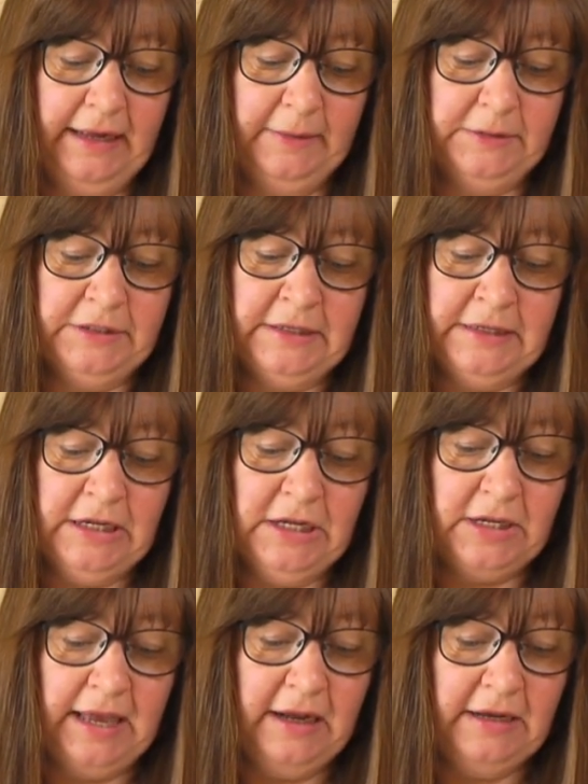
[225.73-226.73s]
And
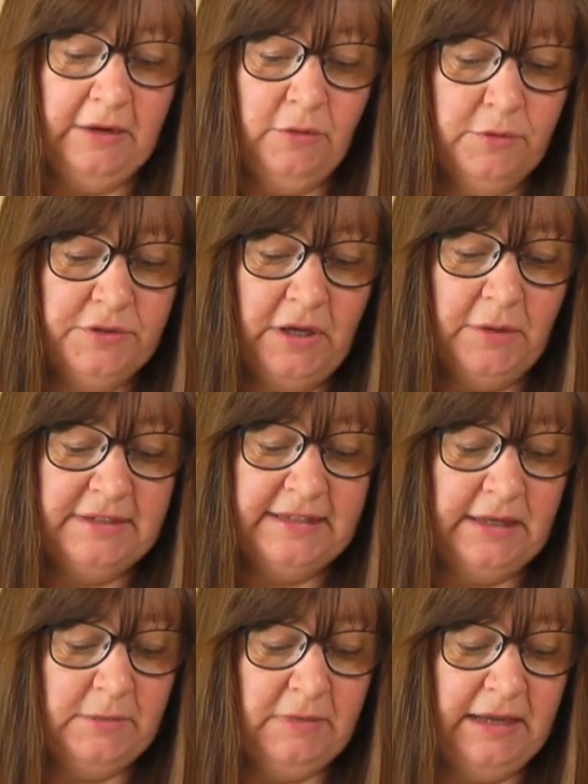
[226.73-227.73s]
Kelly also
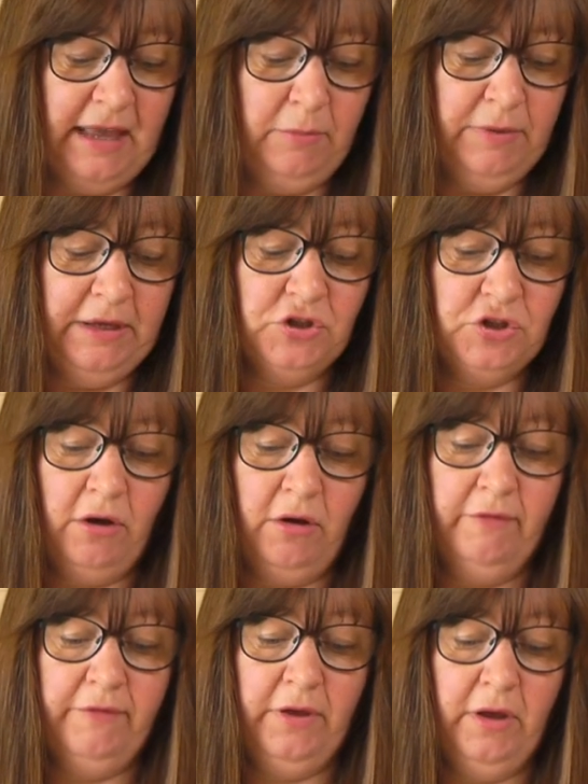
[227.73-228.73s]
sent me a picture
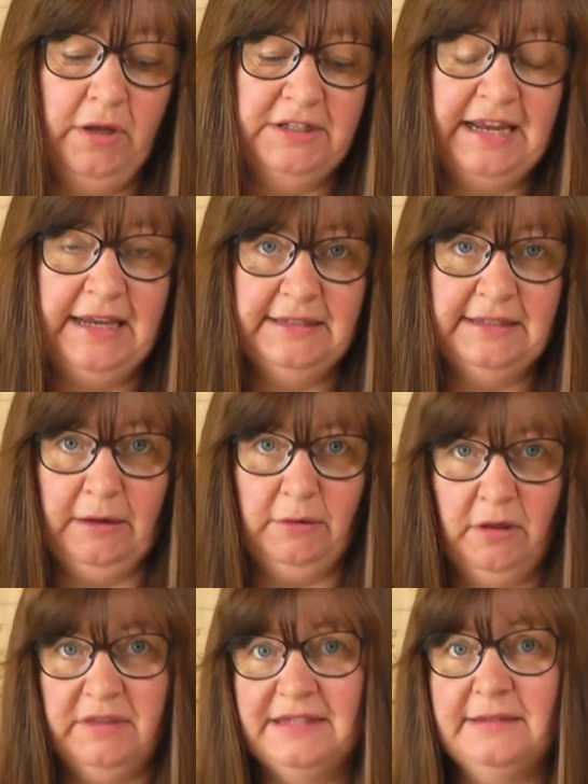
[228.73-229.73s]
of her daisy. Now I
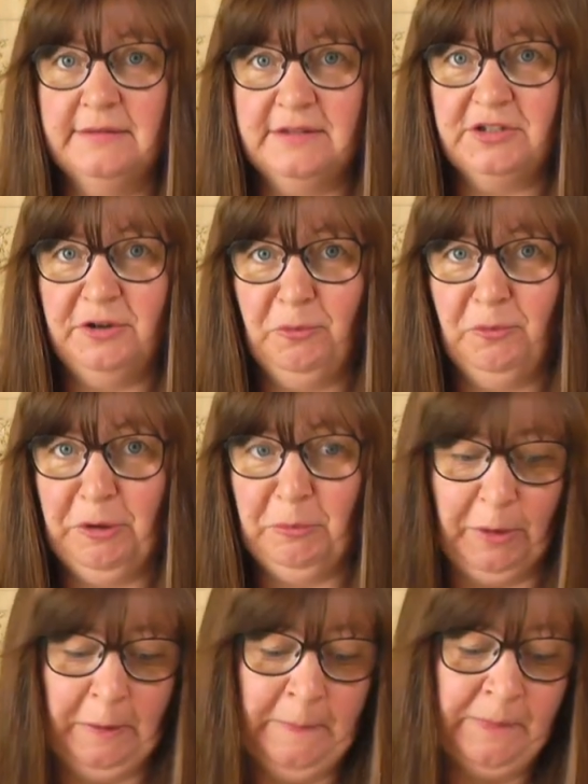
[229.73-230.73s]
know this isn't stump work,
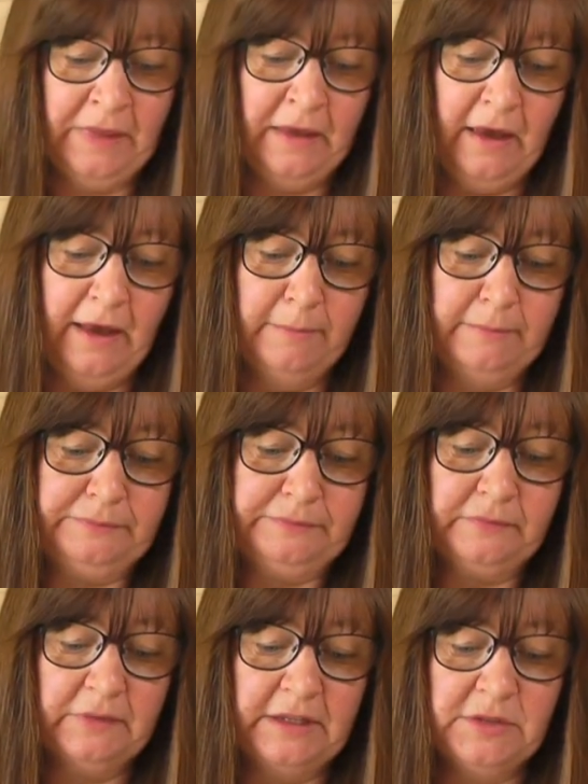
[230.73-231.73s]
but
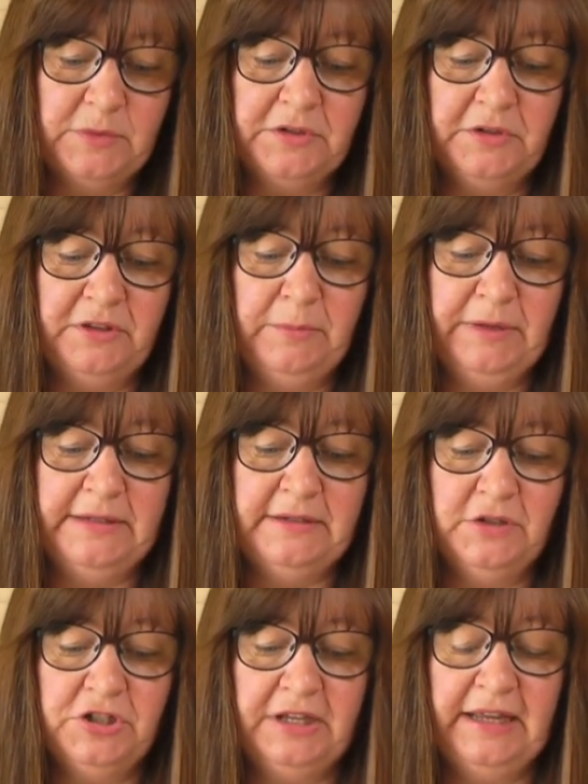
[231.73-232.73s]
this was another piece
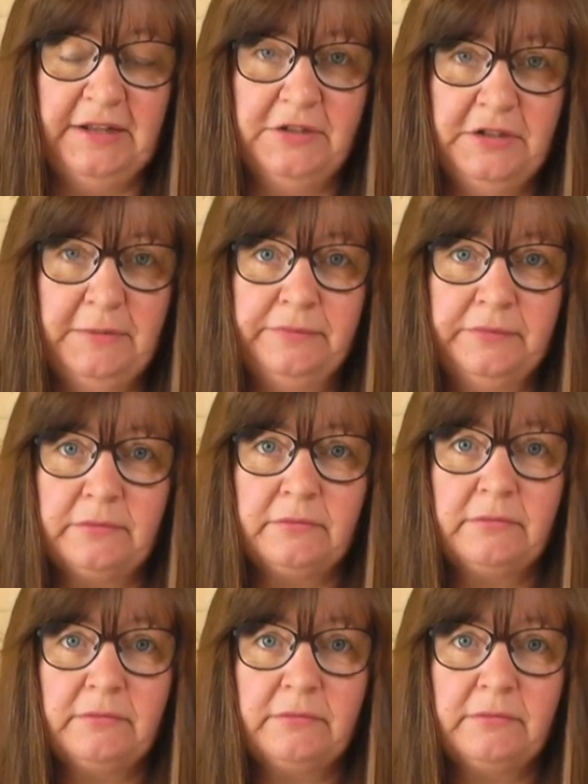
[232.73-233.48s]
that she had done.